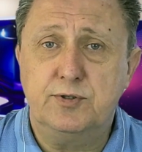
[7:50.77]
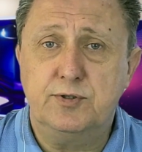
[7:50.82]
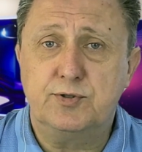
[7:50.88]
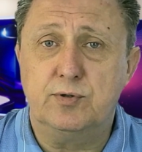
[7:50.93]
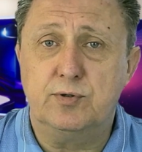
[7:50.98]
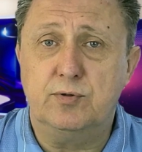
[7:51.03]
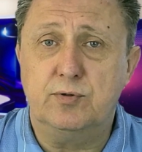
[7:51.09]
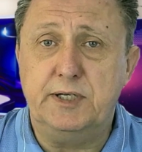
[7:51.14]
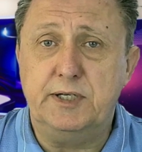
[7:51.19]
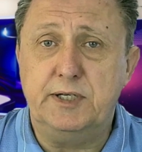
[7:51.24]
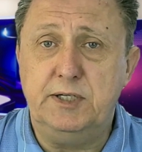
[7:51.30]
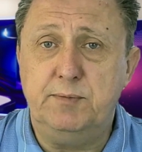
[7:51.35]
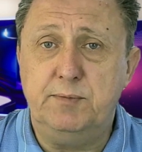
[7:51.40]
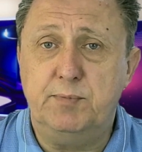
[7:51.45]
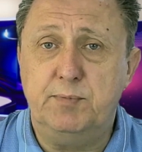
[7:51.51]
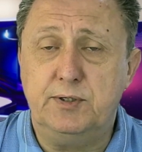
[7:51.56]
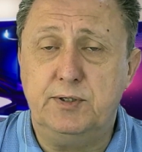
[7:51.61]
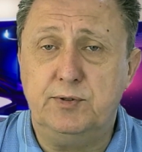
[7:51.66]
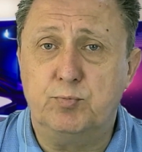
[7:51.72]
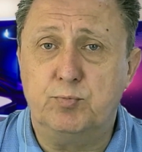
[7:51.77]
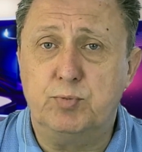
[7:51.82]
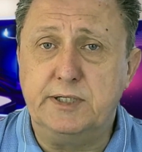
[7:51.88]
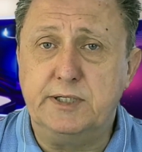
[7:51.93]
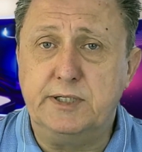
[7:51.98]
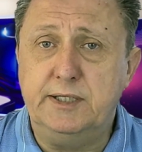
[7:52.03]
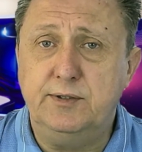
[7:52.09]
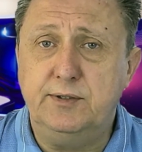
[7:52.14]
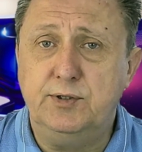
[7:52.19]
So anybody you
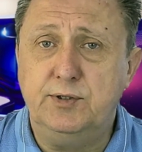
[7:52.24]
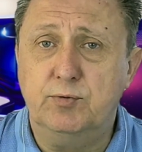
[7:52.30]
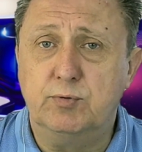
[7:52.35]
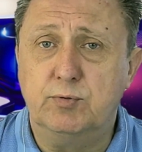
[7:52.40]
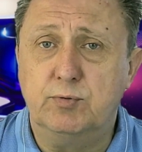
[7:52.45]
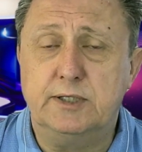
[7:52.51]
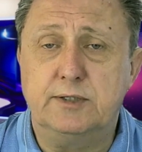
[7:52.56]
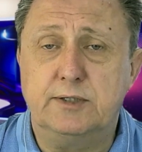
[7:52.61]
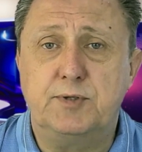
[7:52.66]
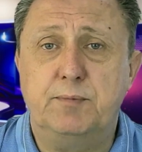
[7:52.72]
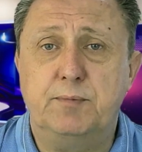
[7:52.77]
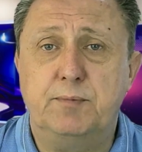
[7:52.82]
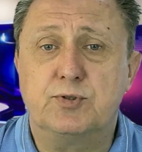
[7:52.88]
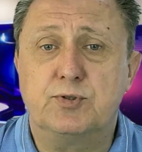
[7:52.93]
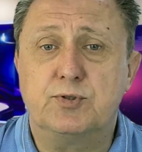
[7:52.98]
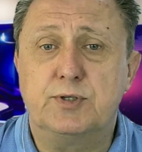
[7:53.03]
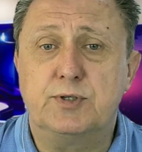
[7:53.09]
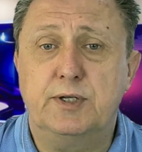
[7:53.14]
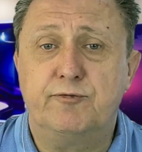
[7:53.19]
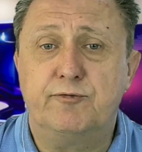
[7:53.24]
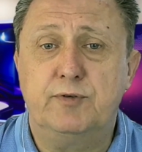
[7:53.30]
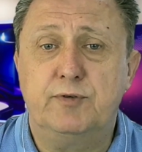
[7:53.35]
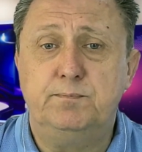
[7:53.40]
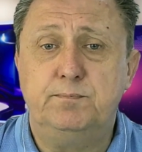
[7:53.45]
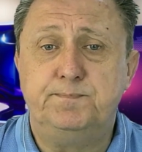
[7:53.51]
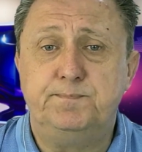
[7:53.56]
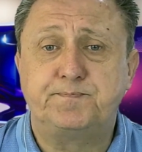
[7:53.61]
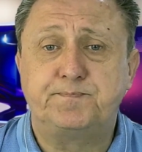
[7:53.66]
bring in, you will get 10% from.